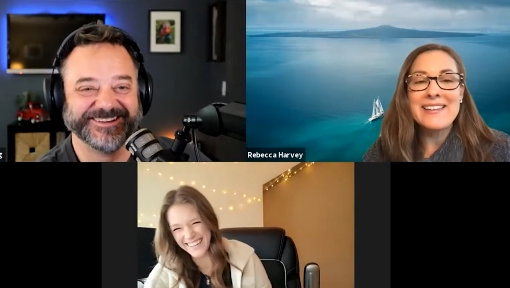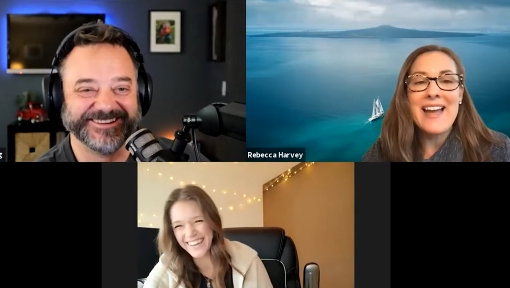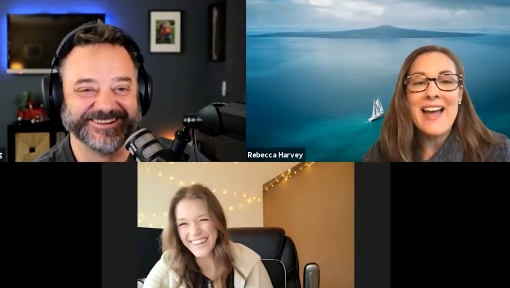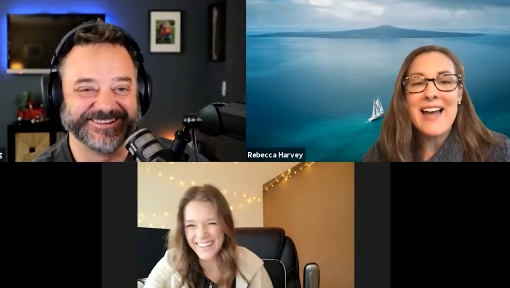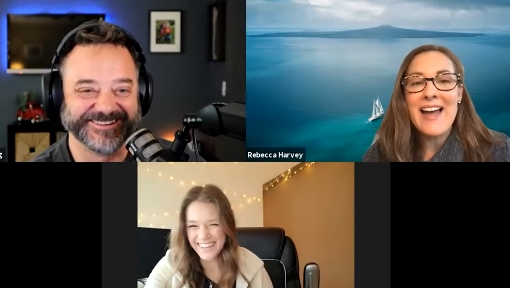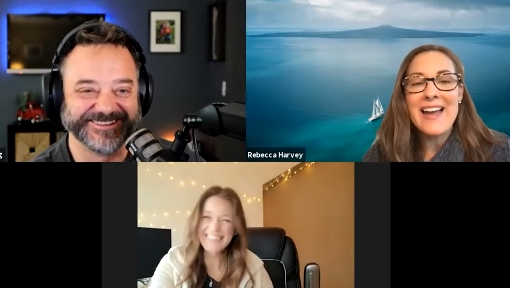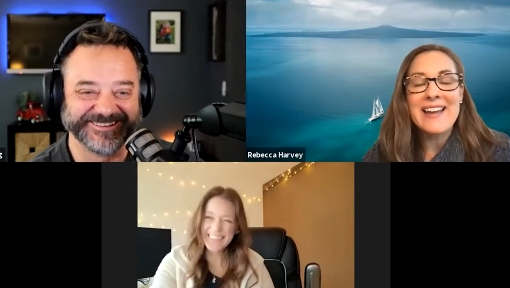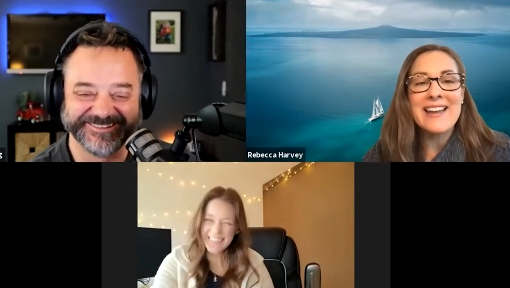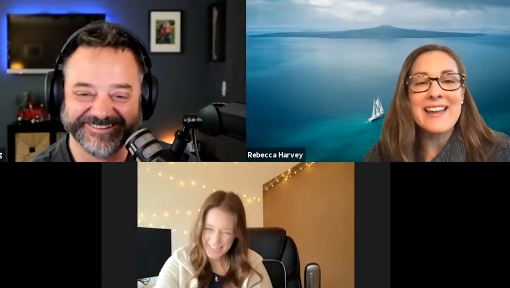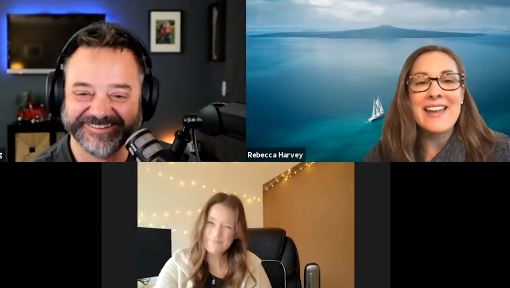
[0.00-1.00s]
Speaker 1: yeah,
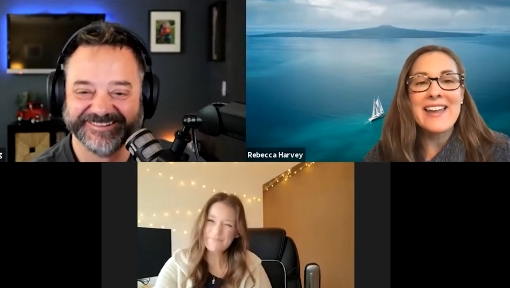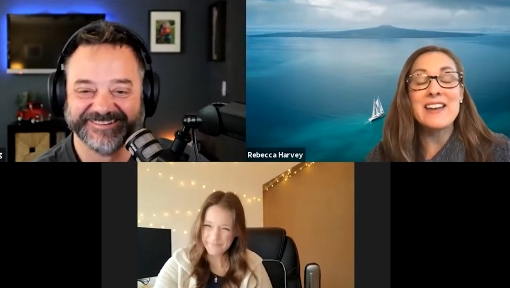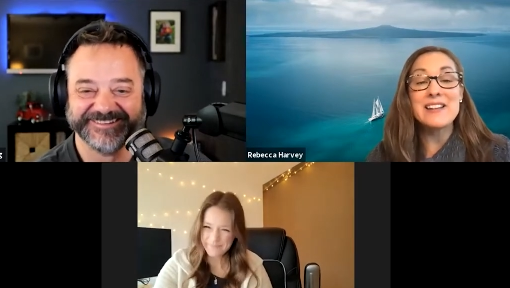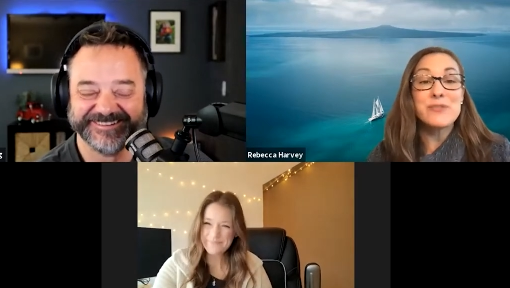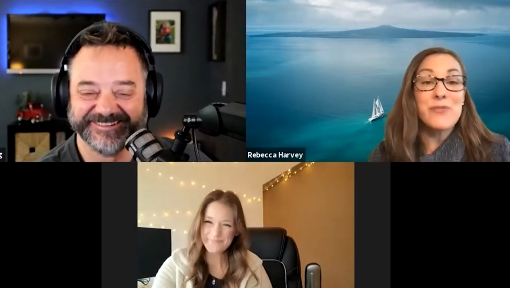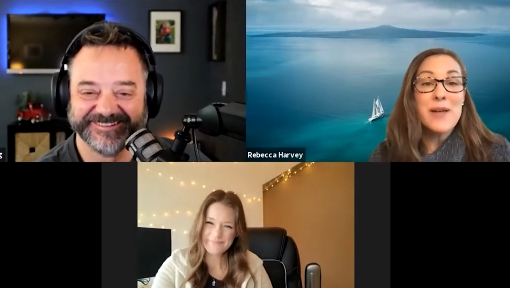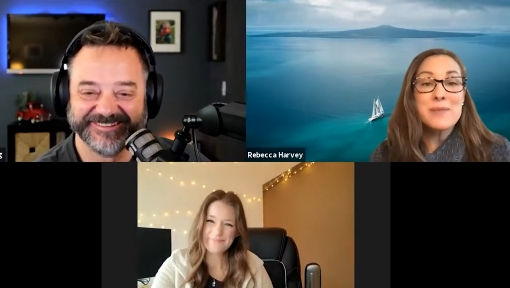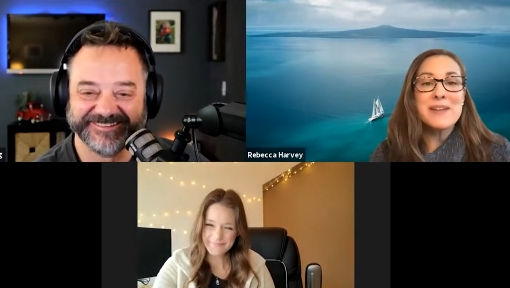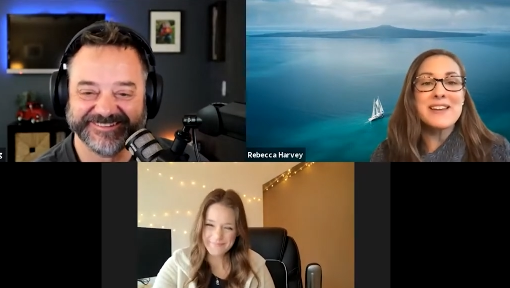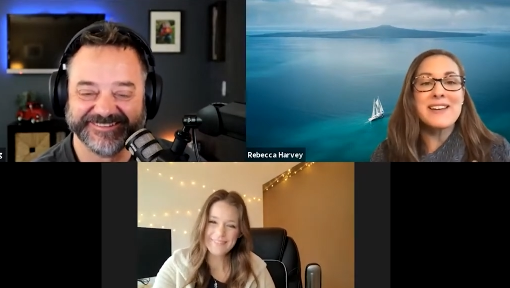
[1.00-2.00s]
and it's
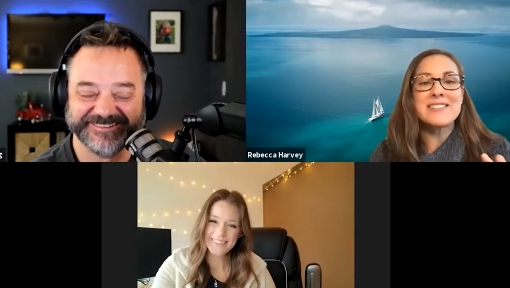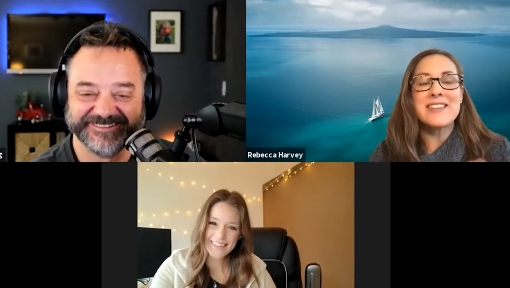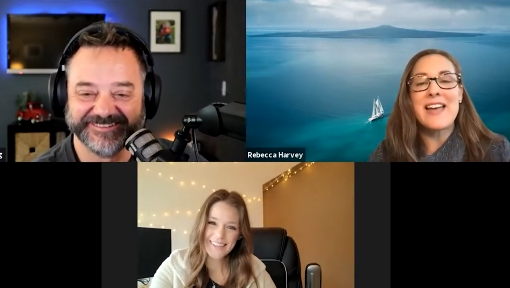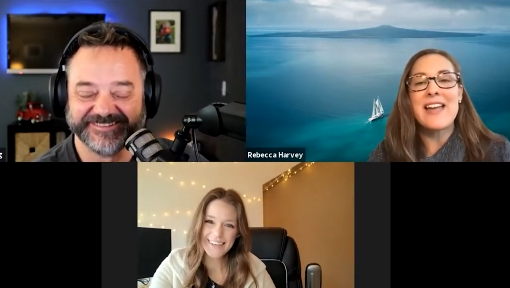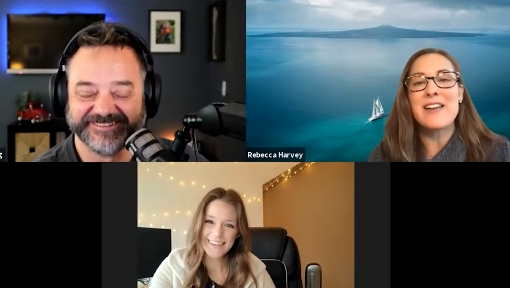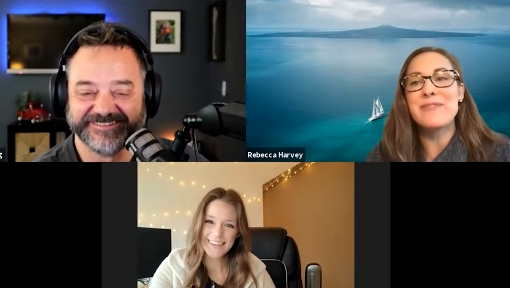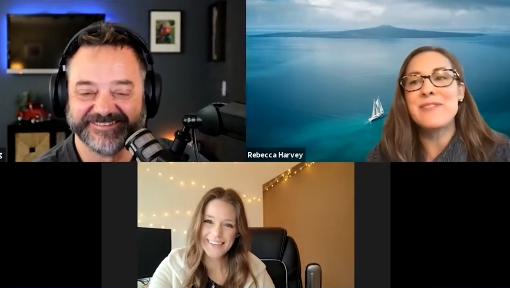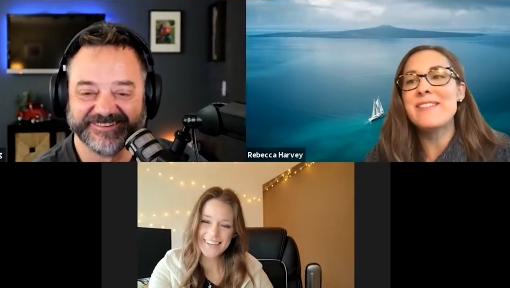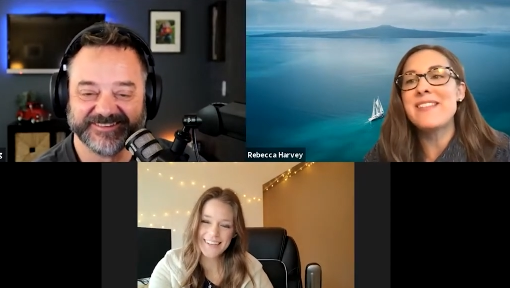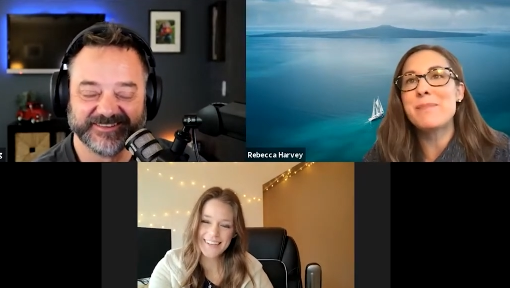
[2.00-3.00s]
fun because I, I
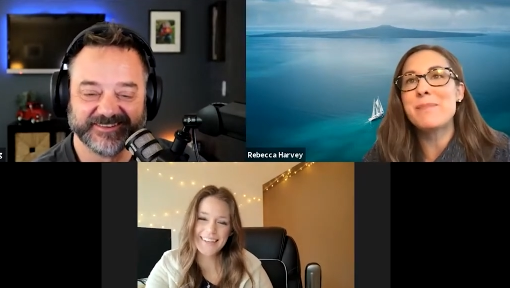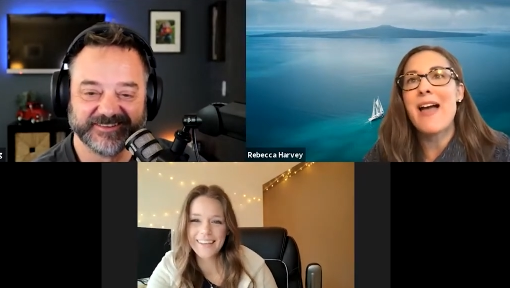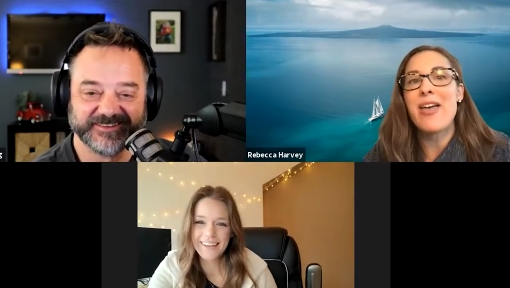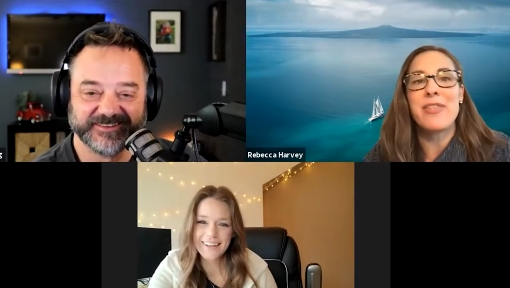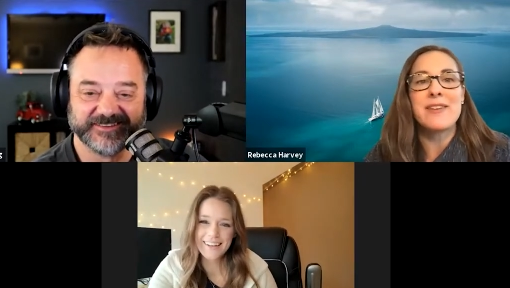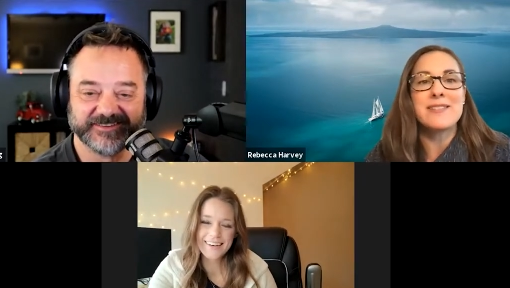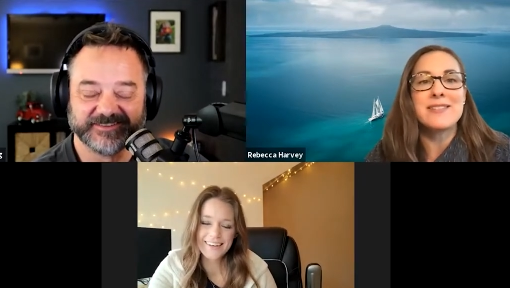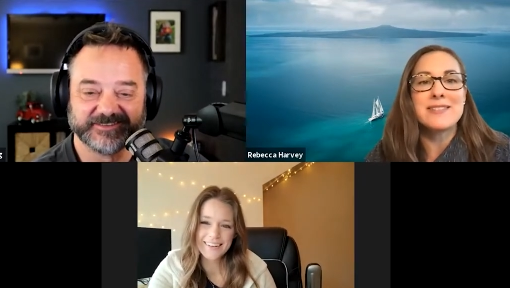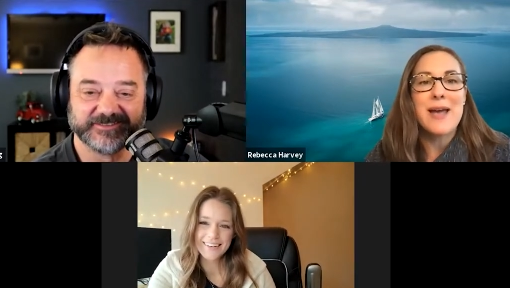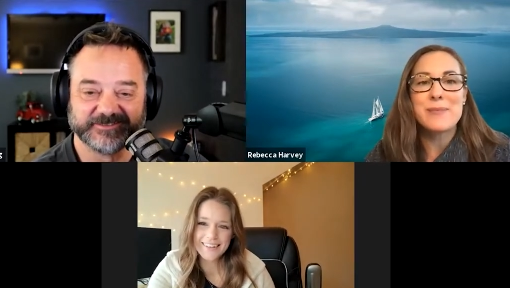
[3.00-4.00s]
feel like math
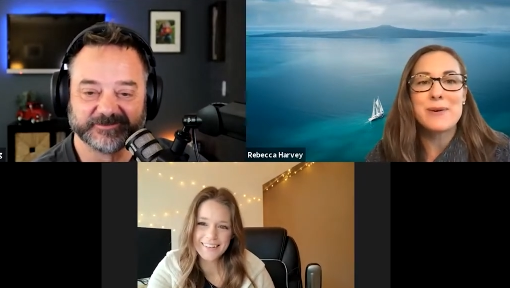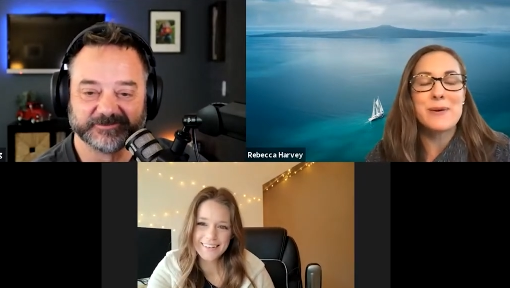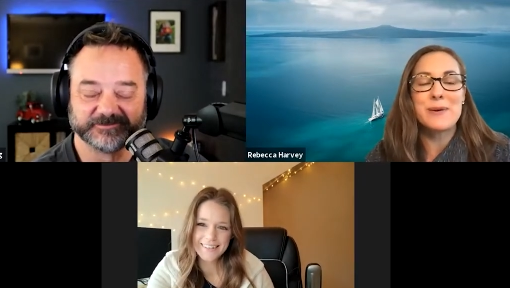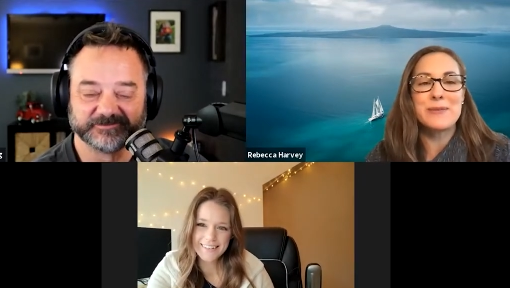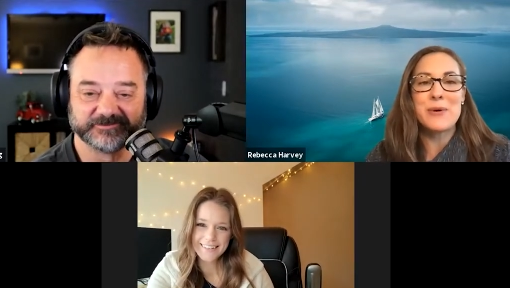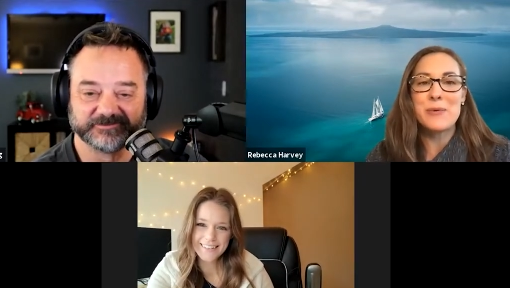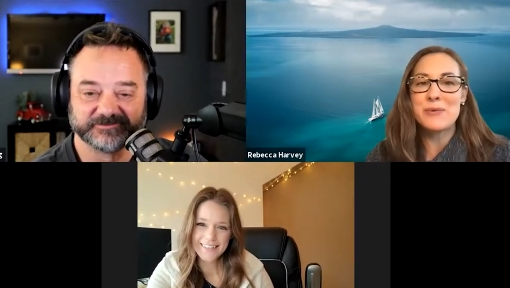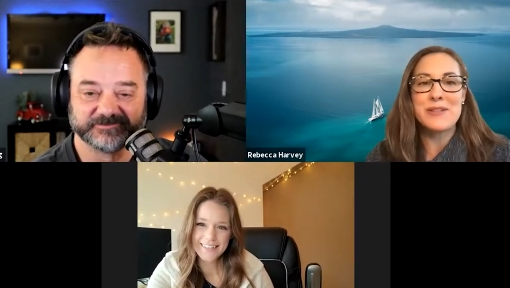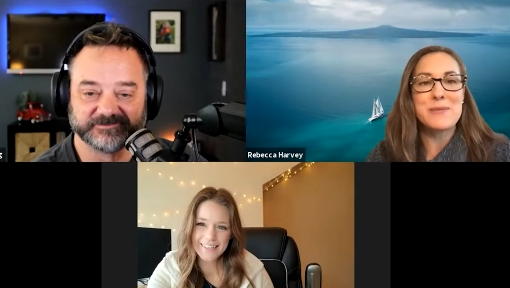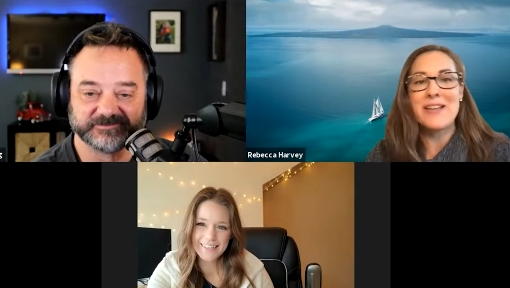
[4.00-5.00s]
and cyber go
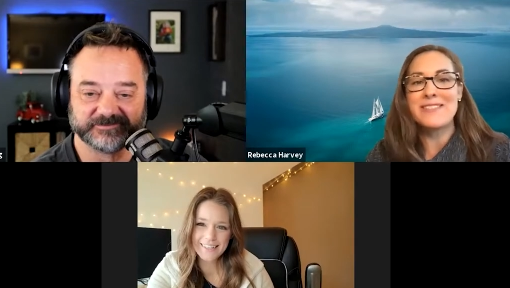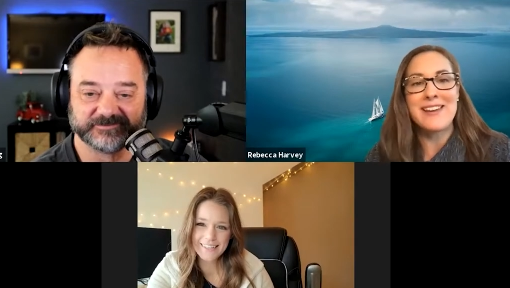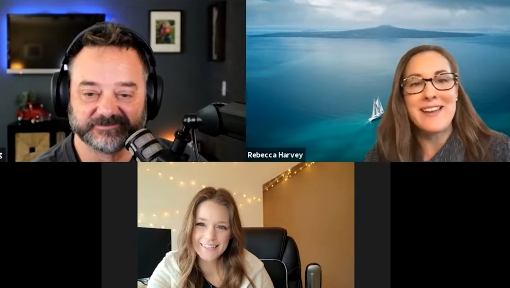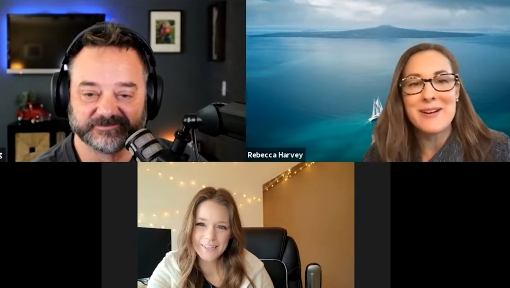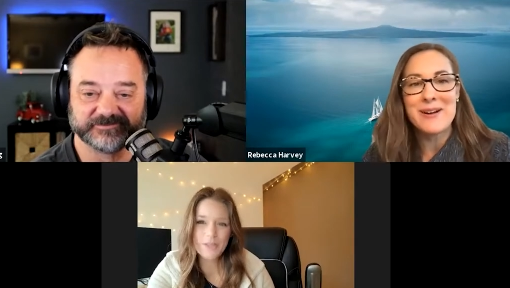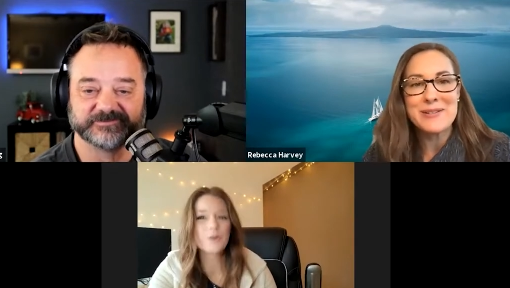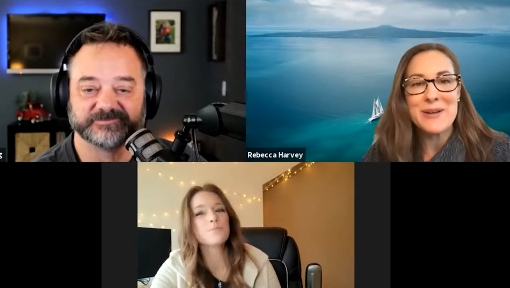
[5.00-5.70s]
really well together. So